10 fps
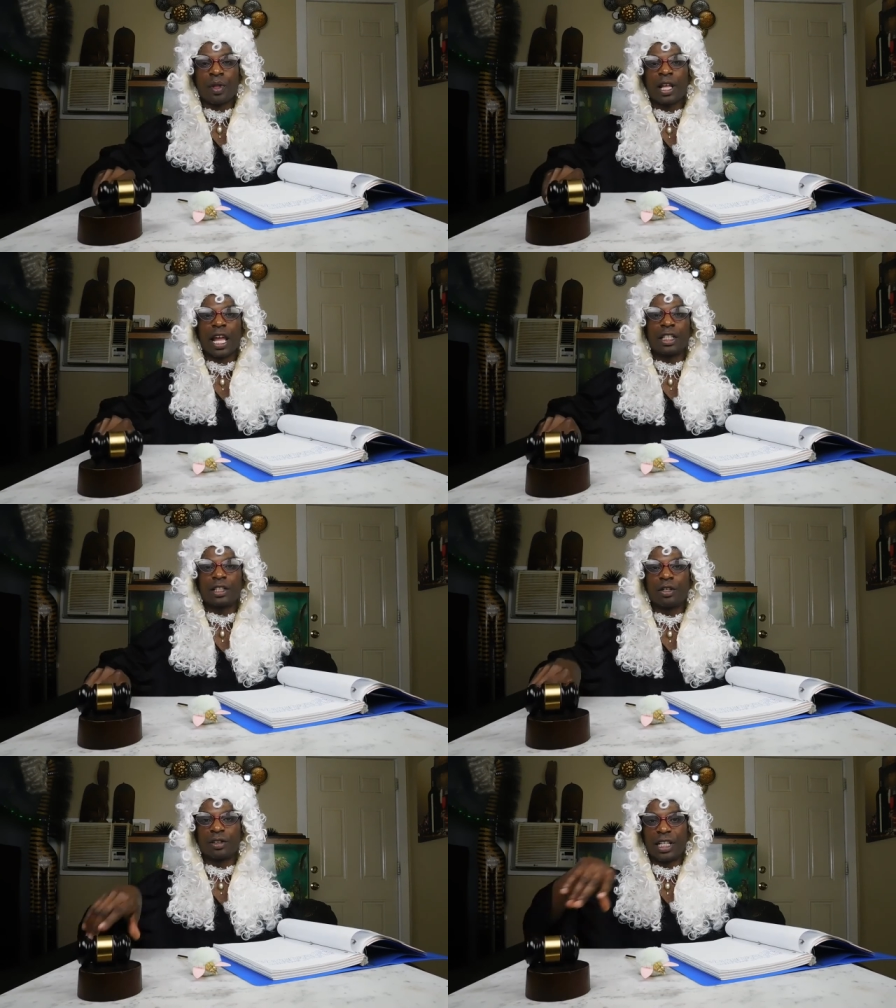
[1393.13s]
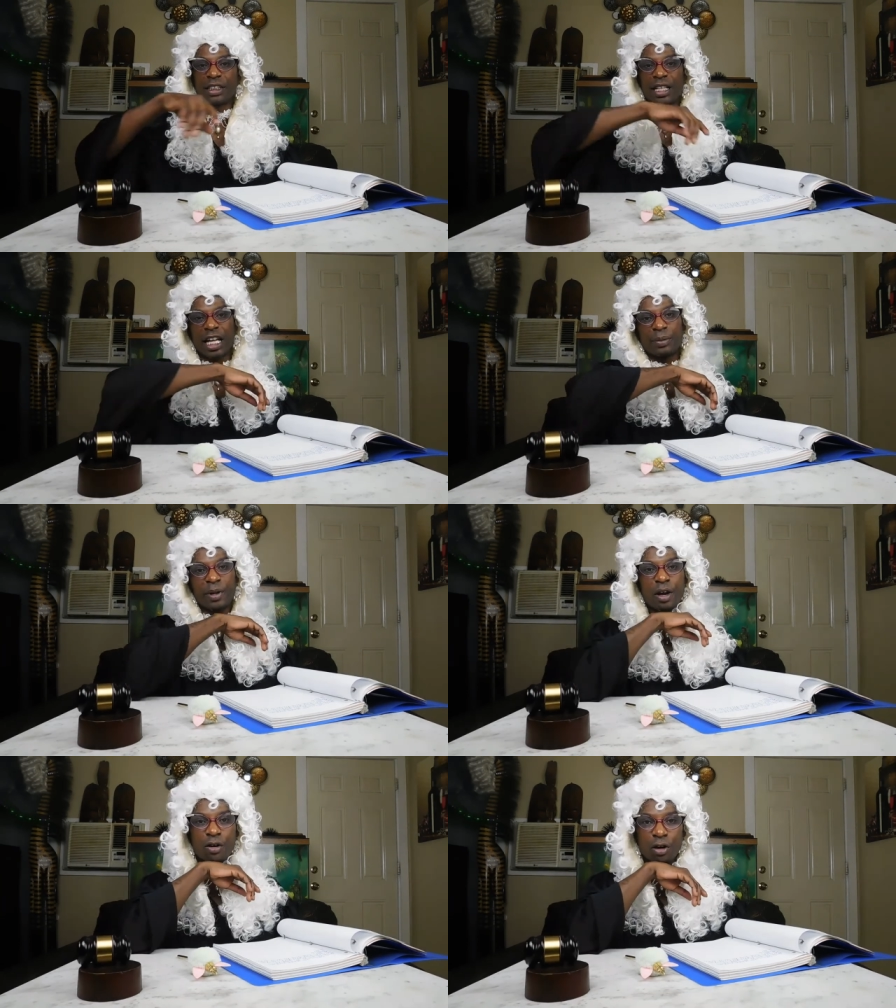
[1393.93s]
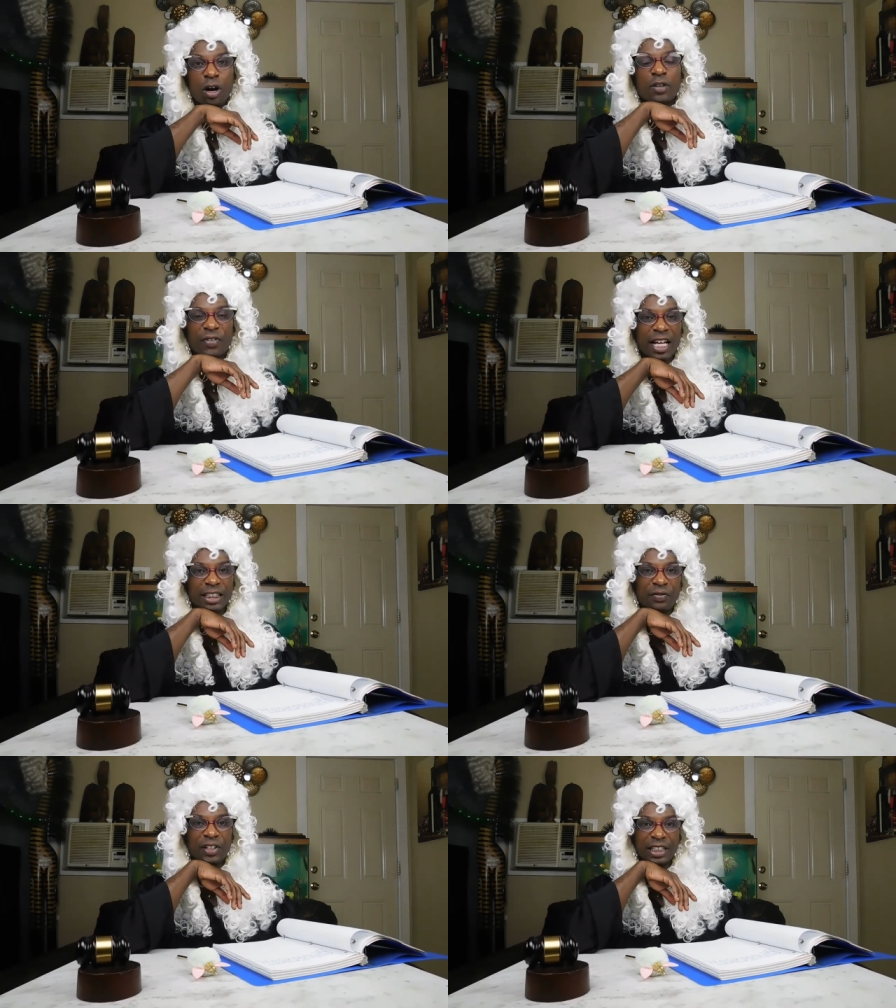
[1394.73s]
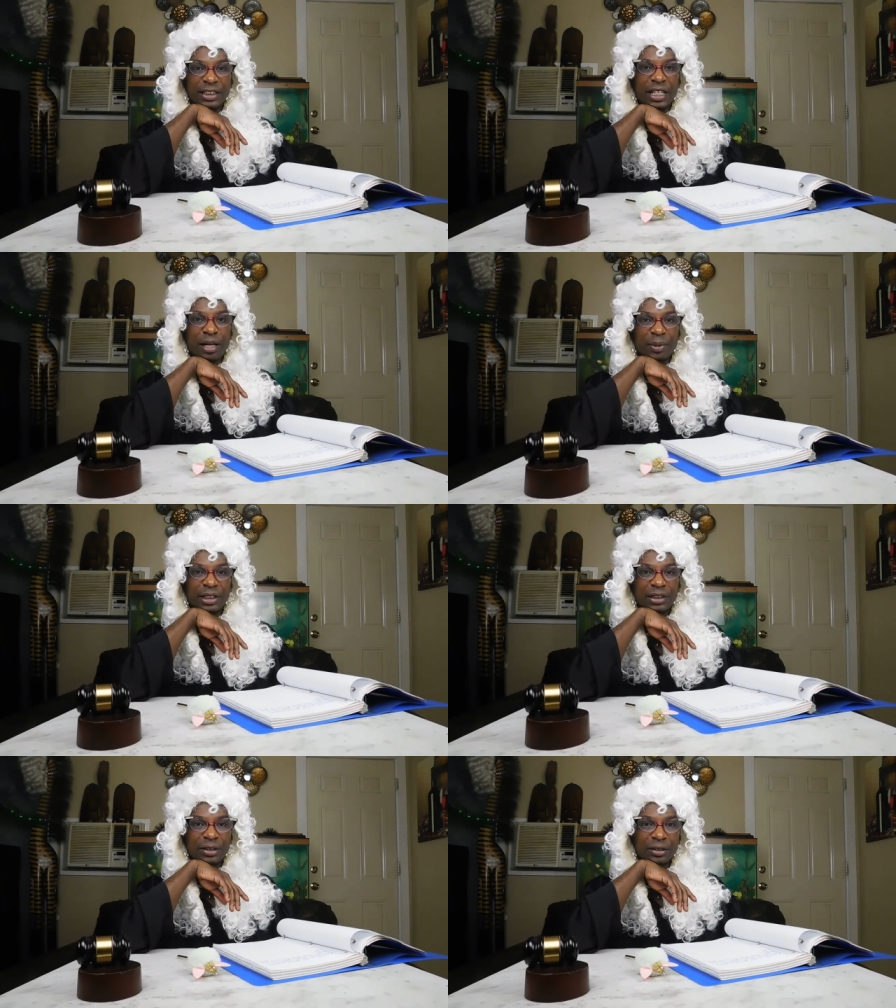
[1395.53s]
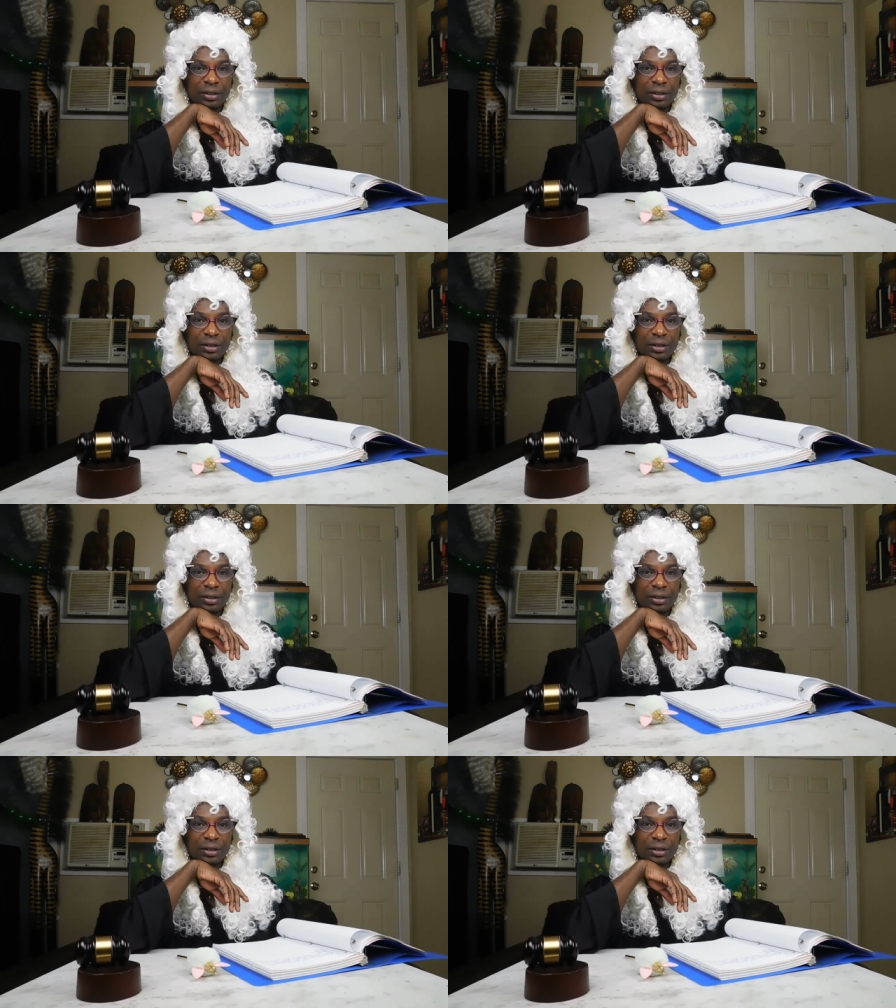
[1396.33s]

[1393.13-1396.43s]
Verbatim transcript: Case closed, next case. Palco call find the fees, dummies.